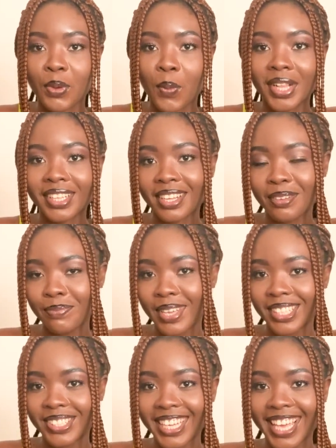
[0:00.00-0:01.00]
Welcome
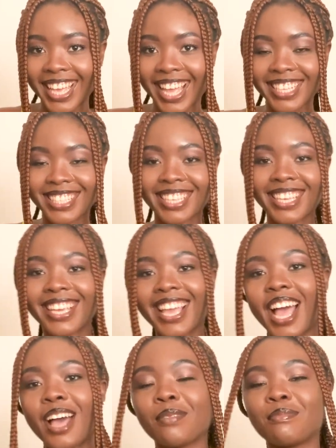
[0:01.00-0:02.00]
back to AIC.
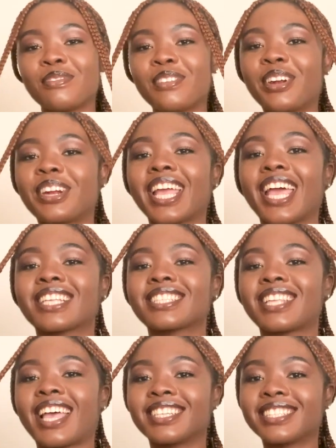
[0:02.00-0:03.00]
I'm very
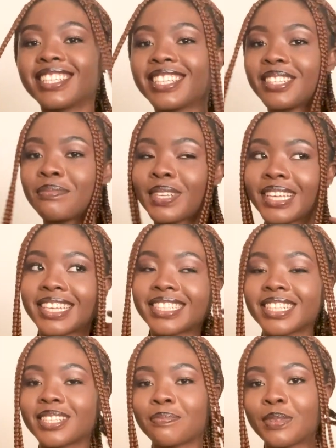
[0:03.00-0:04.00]
excited because
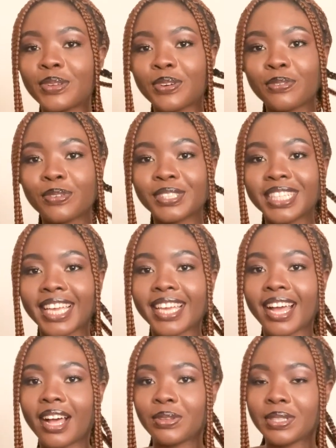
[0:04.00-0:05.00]
it's a beautiful
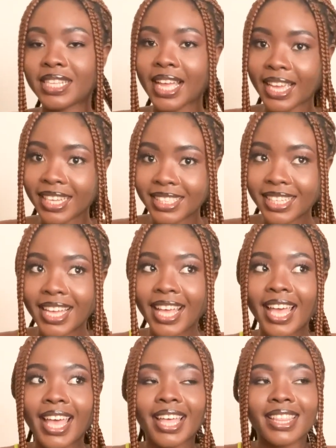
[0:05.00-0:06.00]
day outside.
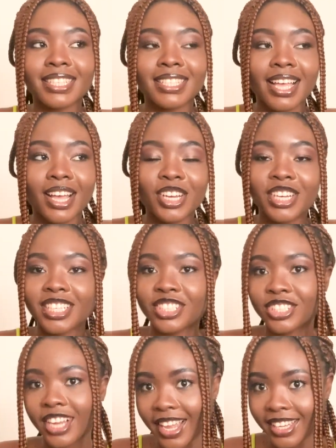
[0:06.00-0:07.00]
The sun is
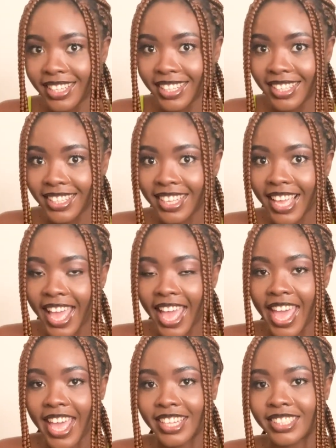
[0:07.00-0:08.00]
shining
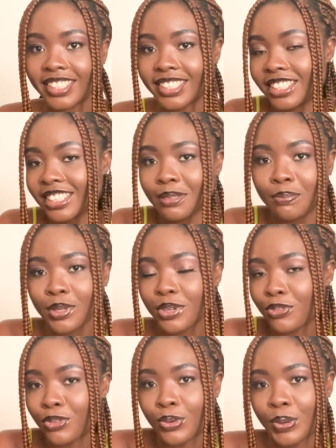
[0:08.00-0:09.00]
and it's just a
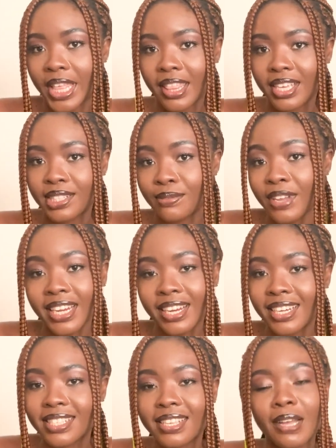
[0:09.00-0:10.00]
beautiful weather. It's
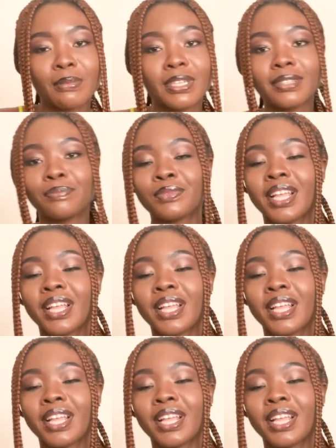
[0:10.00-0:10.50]
finally summer.